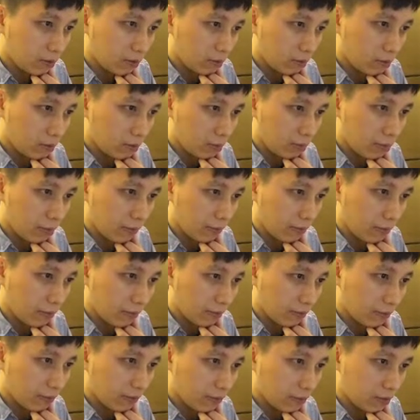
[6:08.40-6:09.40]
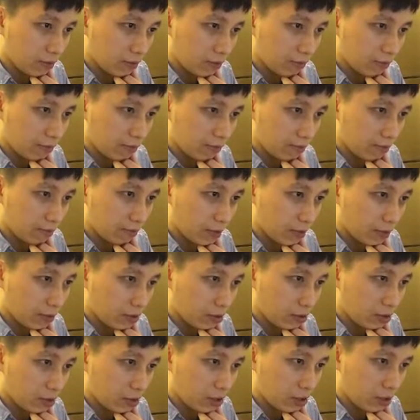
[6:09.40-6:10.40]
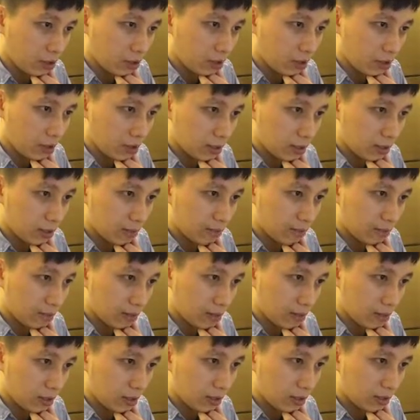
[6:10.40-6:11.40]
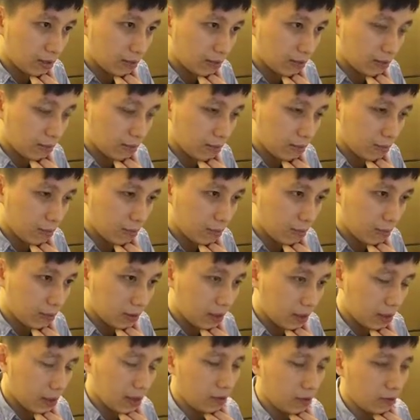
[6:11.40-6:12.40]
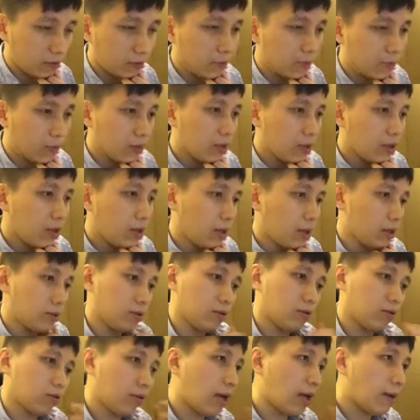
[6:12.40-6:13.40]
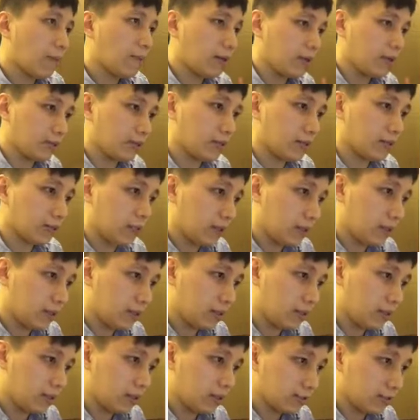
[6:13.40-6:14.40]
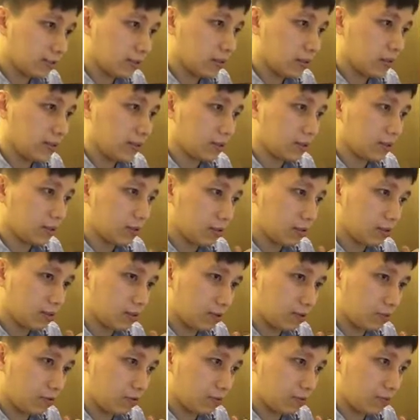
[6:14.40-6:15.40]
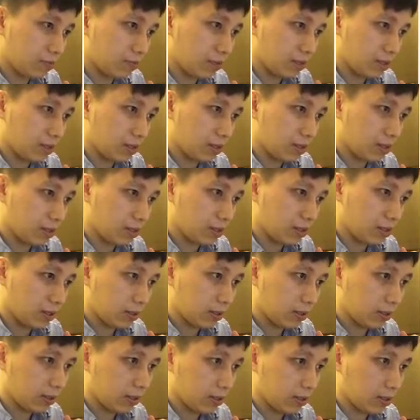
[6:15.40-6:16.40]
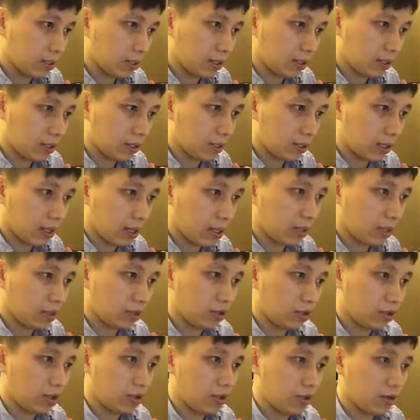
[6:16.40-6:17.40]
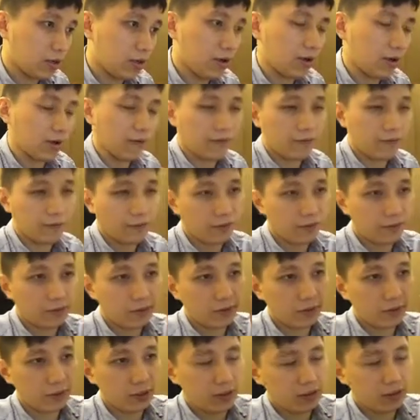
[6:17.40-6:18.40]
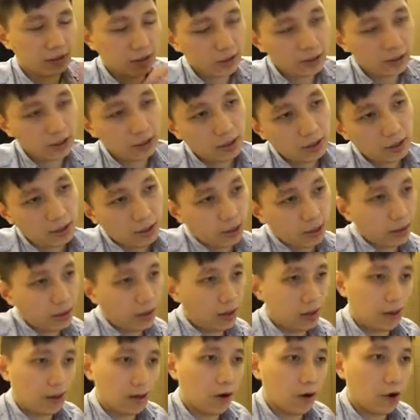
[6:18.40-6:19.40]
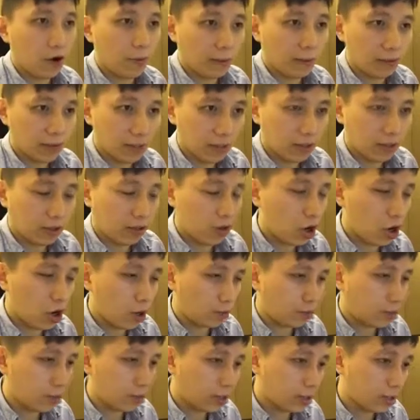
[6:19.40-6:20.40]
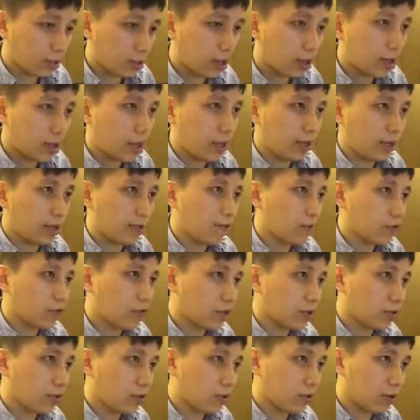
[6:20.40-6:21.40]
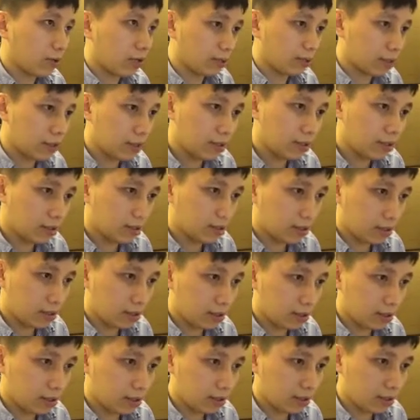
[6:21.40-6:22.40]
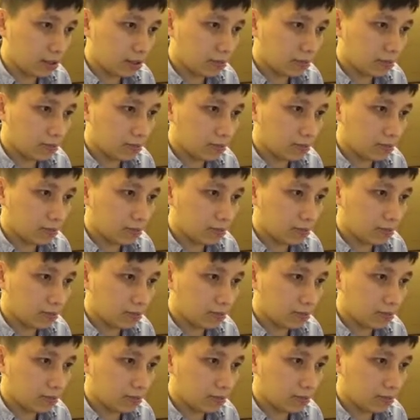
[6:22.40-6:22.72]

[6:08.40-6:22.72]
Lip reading: with the big G, big M, out. And so that means this should be the kinetic energy of these orbiting object. And if you try to look at this, this is